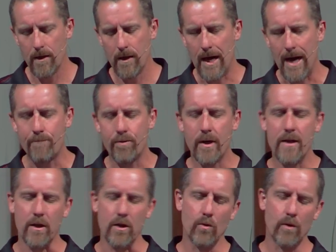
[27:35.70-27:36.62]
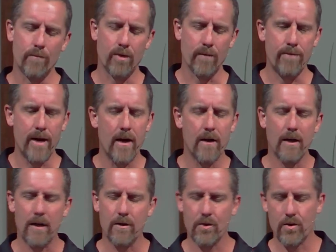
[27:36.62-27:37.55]
I pray that you would prepare
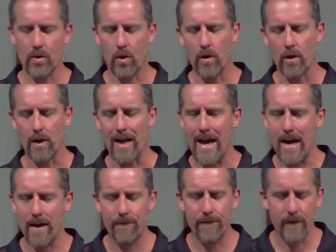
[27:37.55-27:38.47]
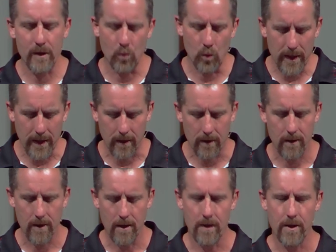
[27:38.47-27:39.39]
our soil every week
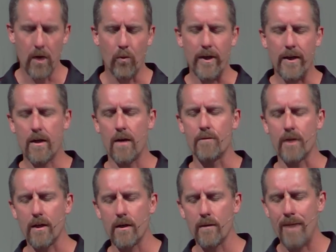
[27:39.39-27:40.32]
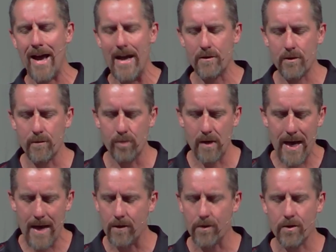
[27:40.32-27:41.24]
that we come to hear Pastor
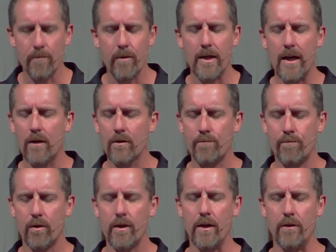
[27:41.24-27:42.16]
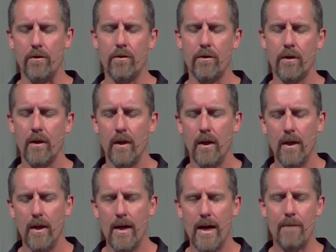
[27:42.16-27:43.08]
Brad or somebody else preach.
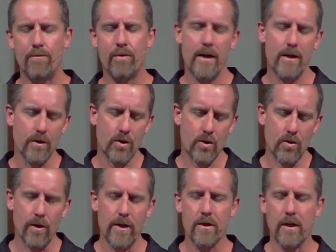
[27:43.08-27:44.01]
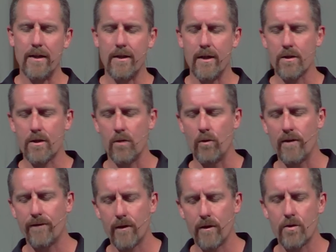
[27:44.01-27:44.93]
I pray that stories like this that
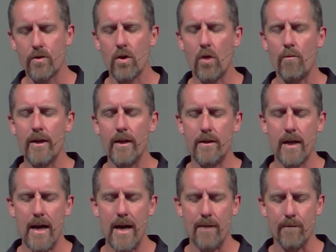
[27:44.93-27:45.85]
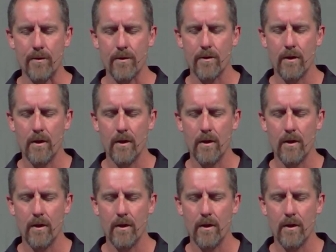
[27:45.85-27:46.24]
we've heard so many times